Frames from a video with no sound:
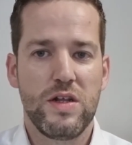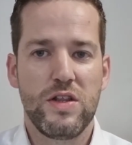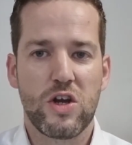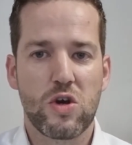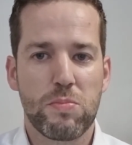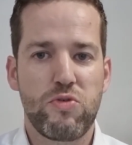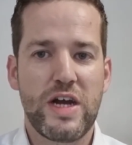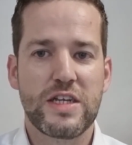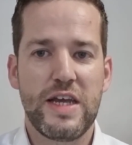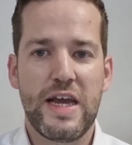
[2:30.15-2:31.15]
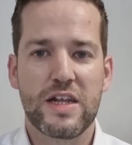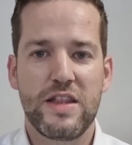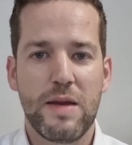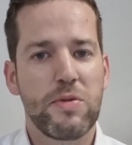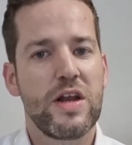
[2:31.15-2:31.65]
The compressed air
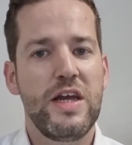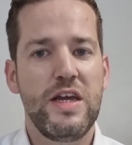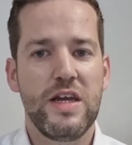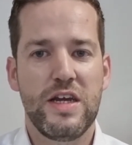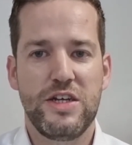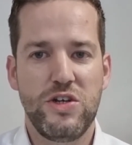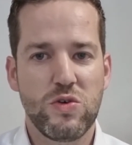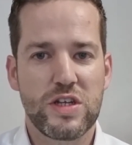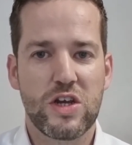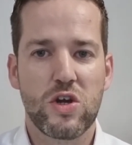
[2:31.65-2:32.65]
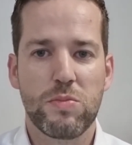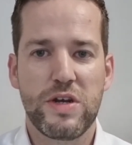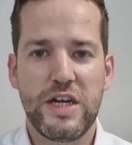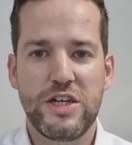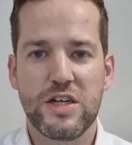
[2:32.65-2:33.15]
typically is used in
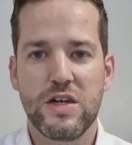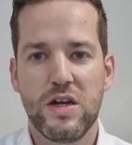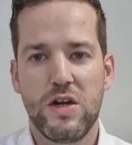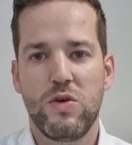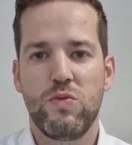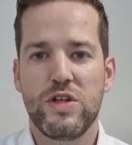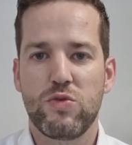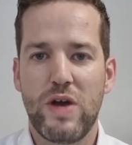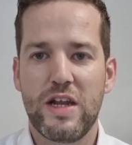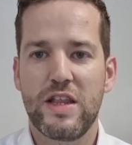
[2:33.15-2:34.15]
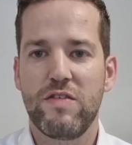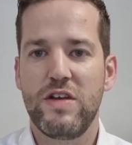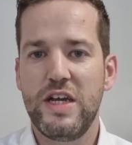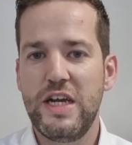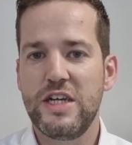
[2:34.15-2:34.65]
combination with relatively
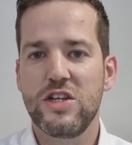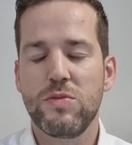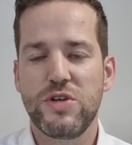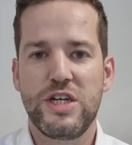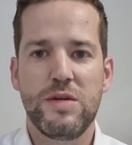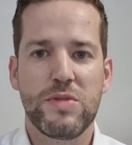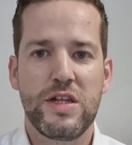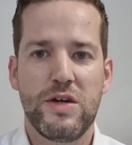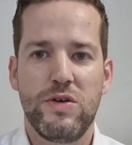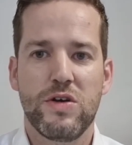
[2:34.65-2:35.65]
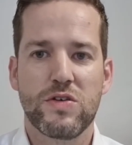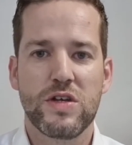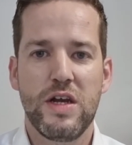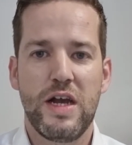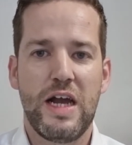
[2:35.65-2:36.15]
easy to machine materials
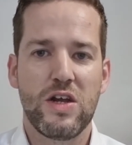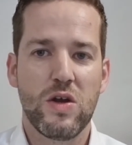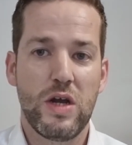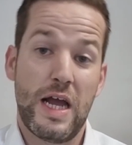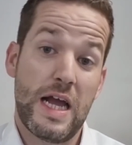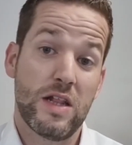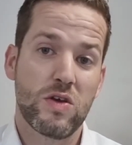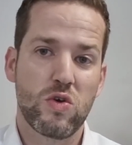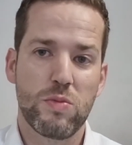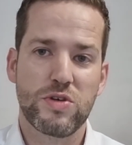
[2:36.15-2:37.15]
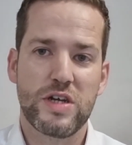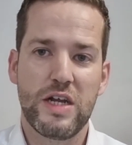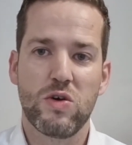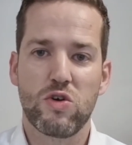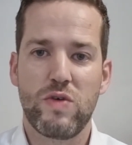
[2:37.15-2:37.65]
and, and
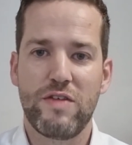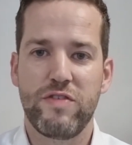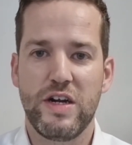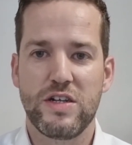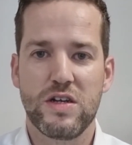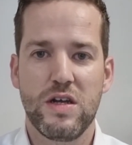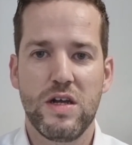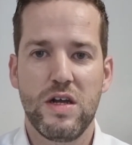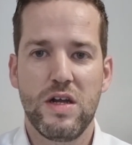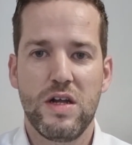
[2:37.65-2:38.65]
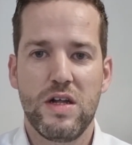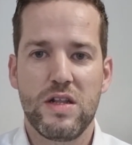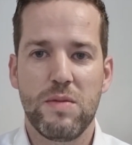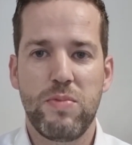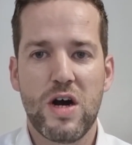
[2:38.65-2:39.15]
composite or graphites.
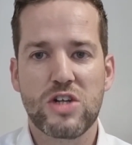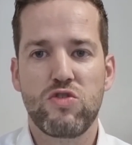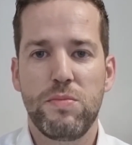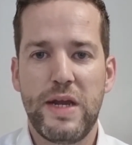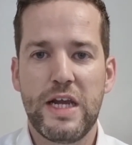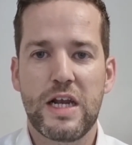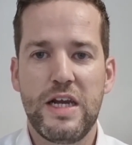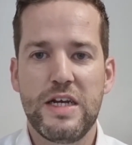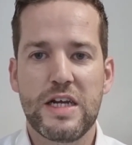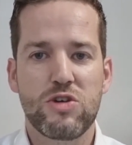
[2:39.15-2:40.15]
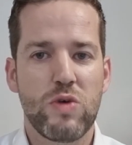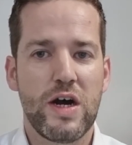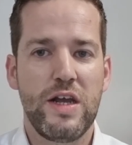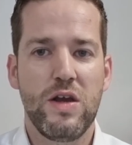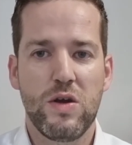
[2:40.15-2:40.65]
The parts remain clean and
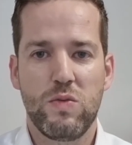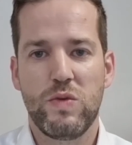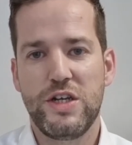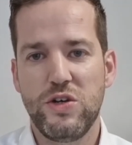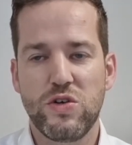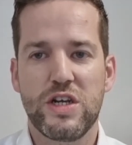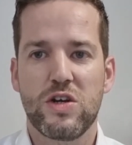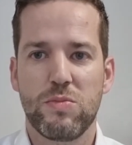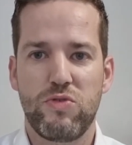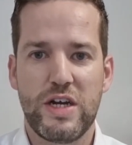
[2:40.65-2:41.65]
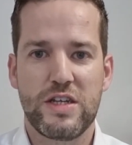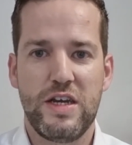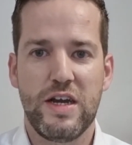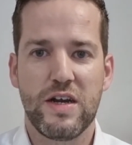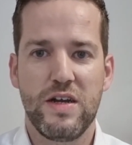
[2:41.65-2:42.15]
dry when using compressed
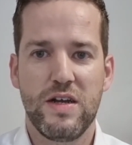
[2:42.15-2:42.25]
air.